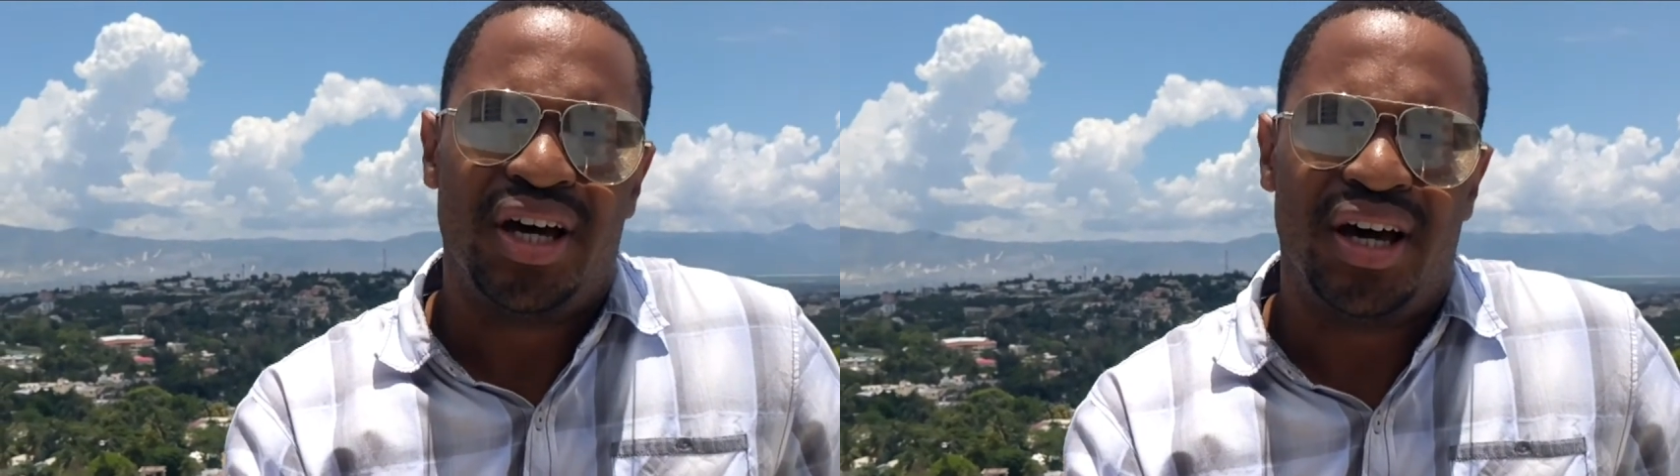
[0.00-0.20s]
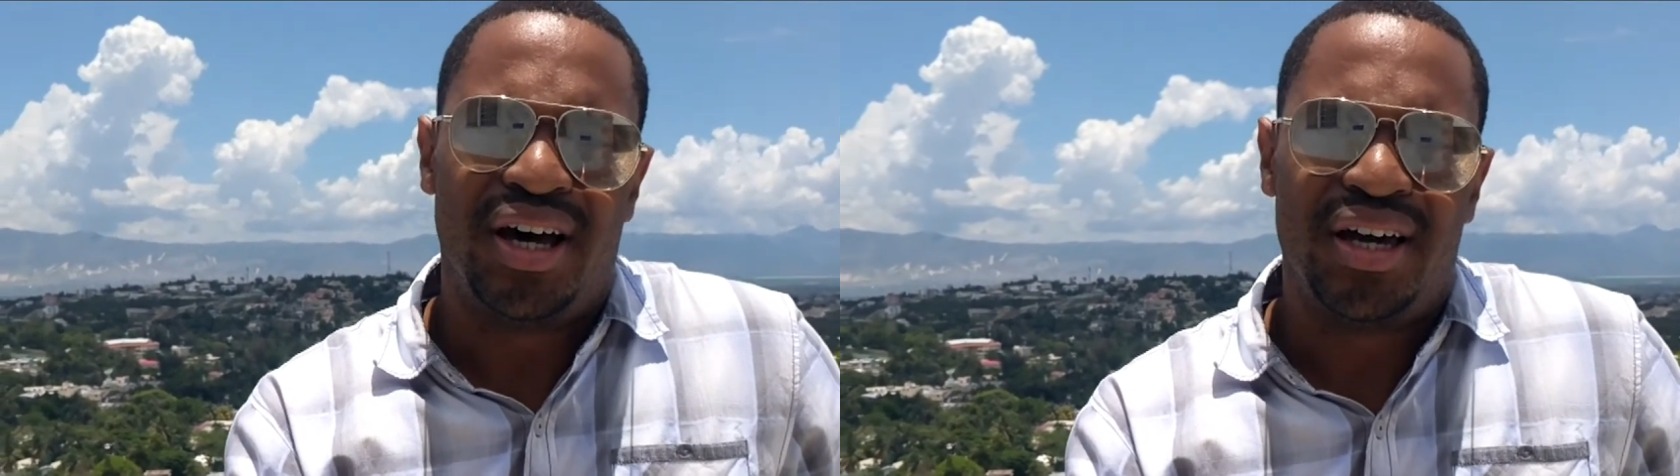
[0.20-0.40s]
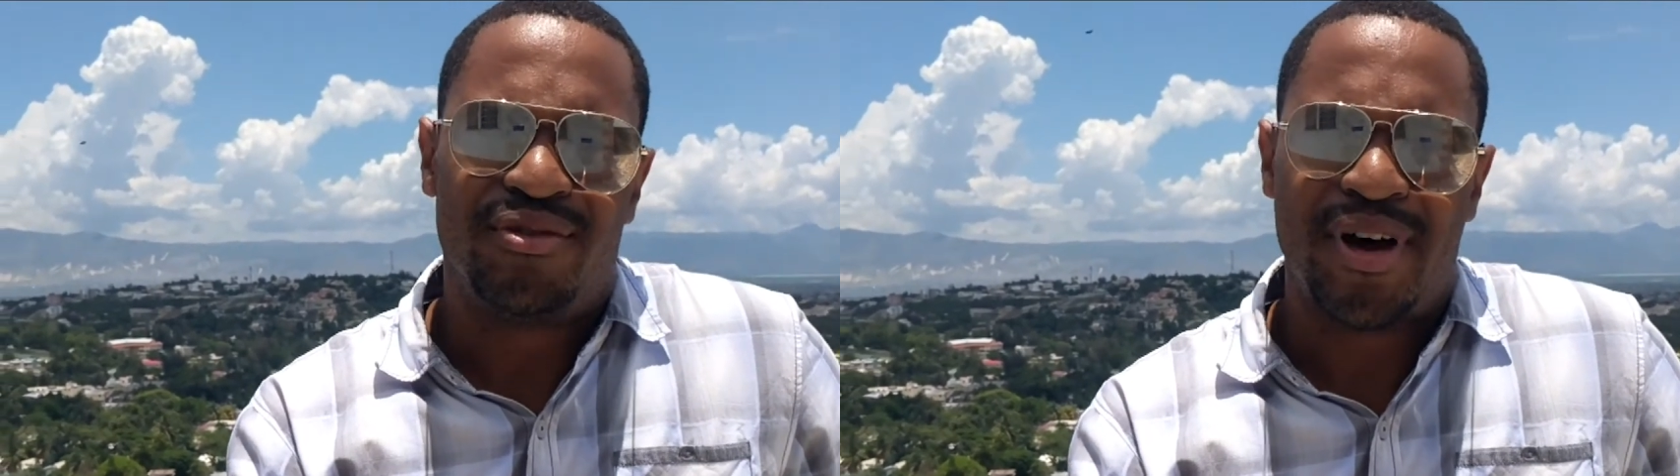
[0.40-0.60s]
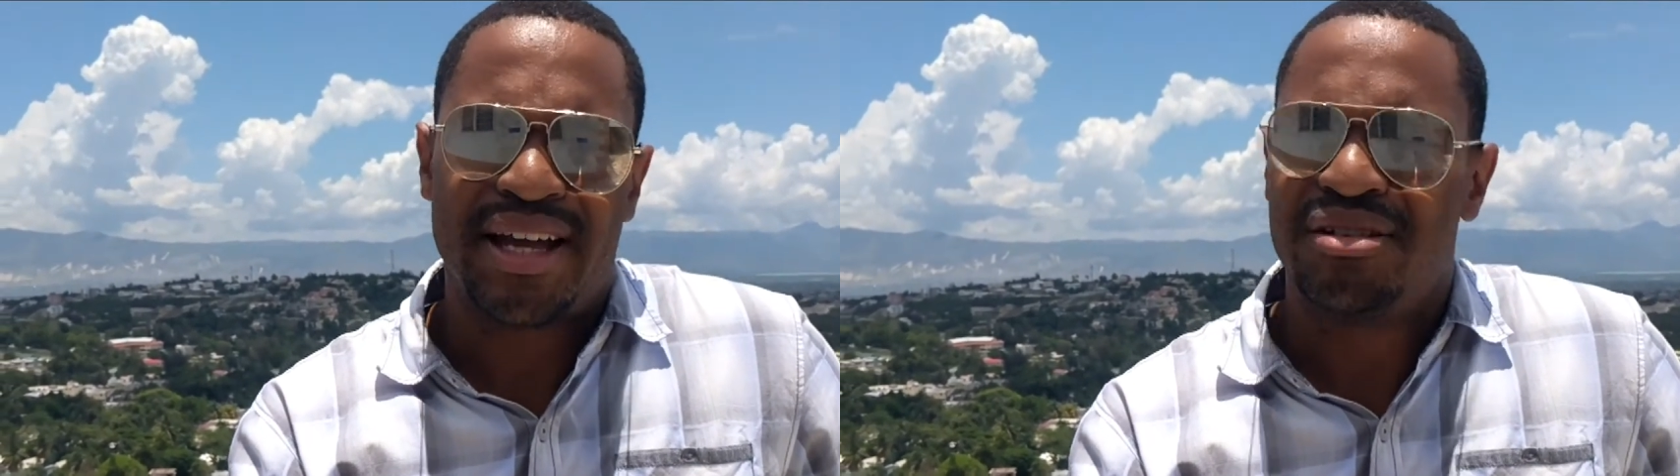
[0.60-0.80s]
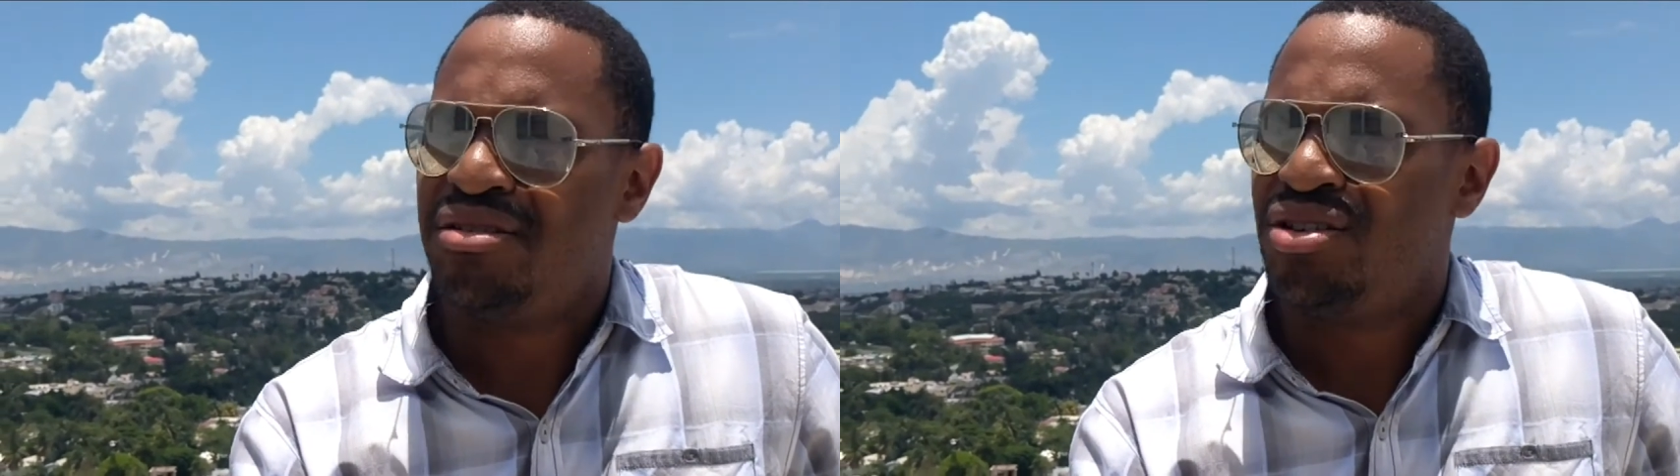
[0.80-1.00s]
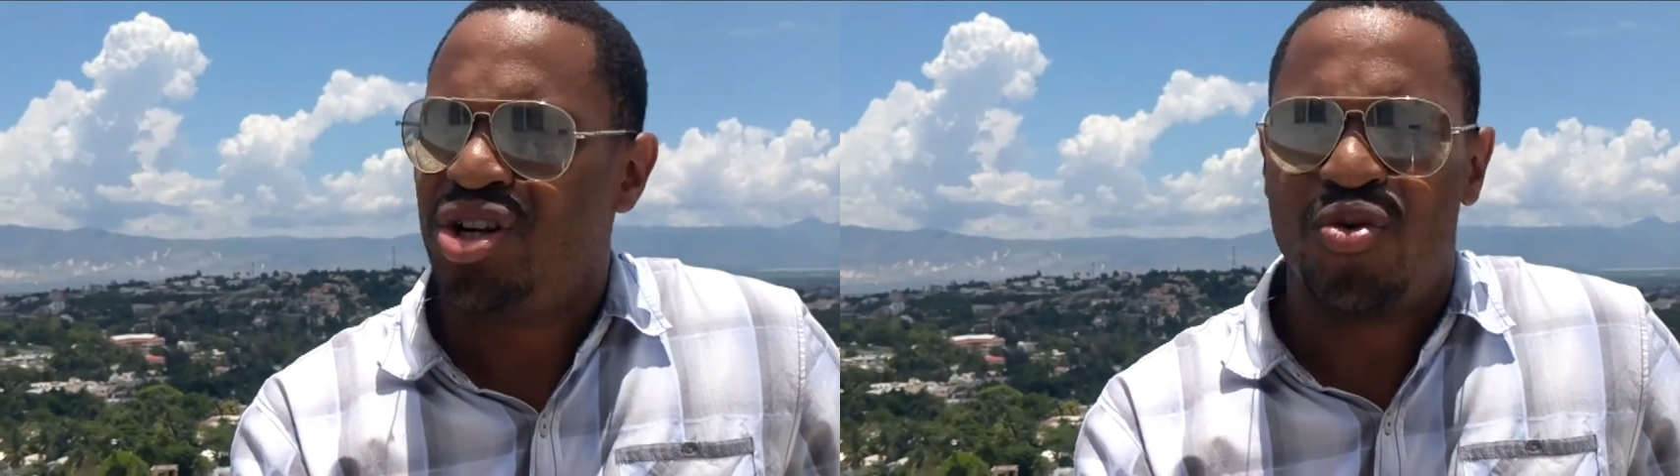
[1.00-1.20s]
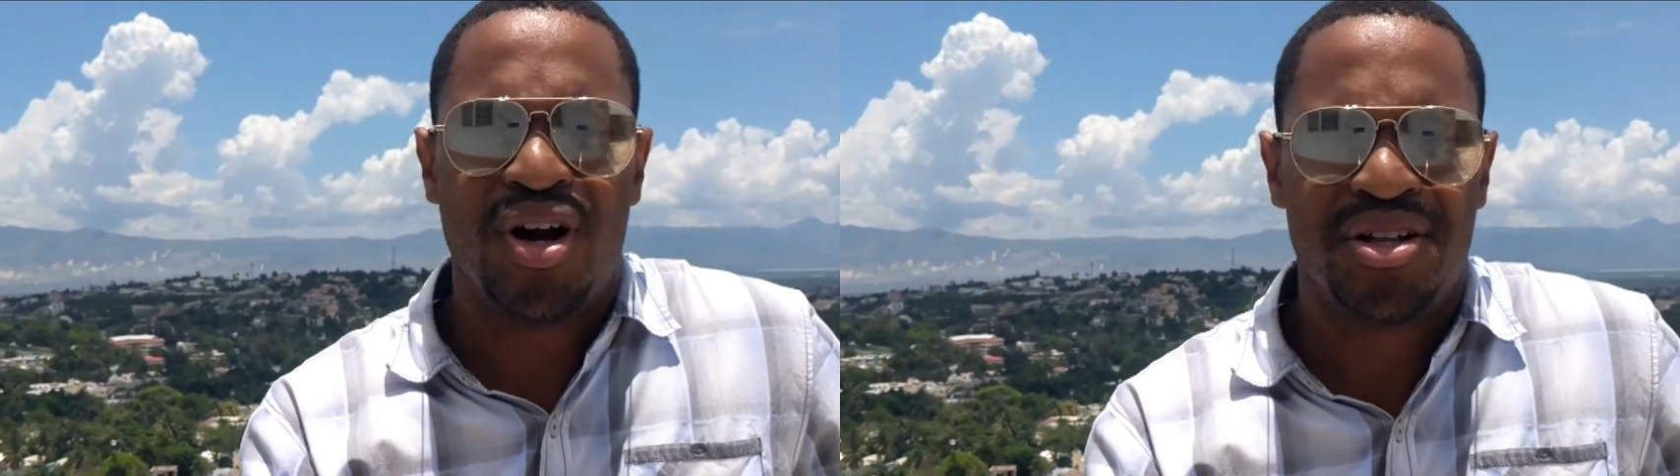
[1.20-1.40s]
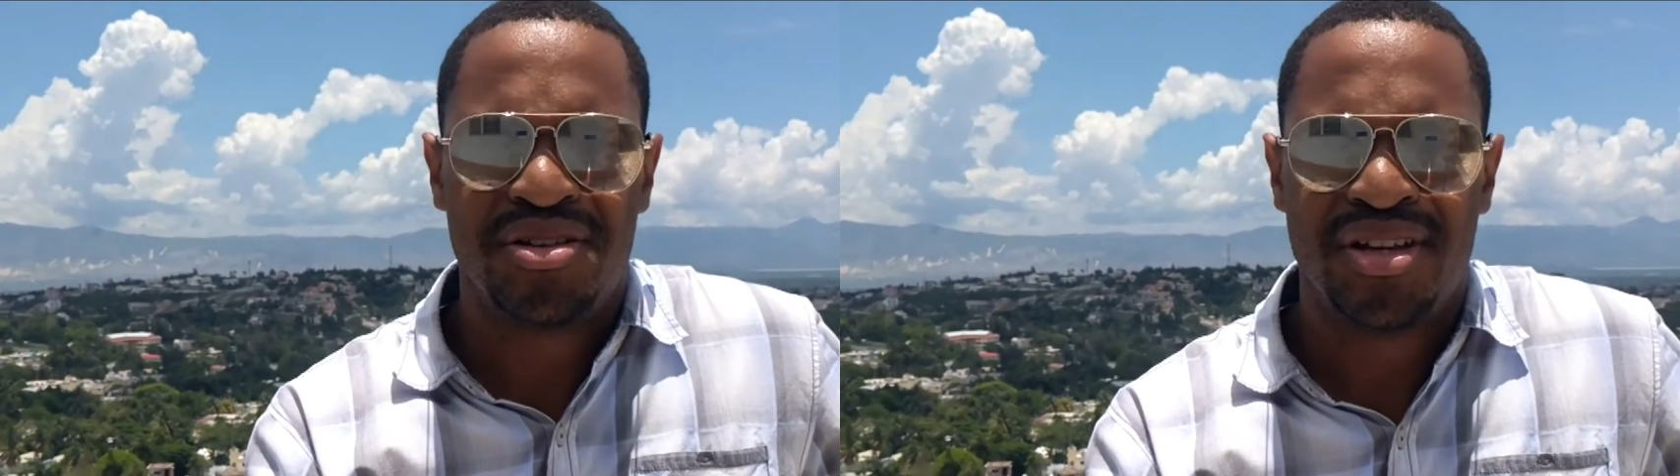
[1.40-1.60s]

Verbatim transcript: Uh, in fact, you know what?